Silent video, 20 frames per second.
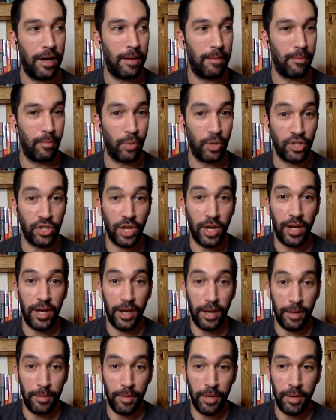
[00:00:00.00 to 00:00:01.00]
which I
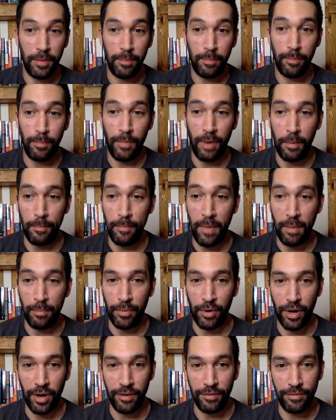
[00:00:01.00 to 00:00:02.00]
am a
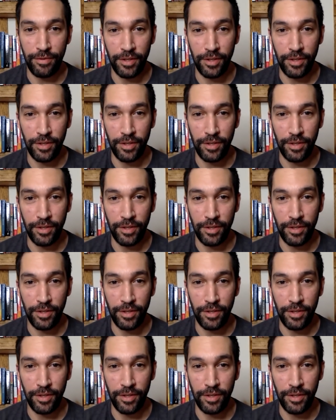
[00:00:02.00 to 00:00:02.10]
member of,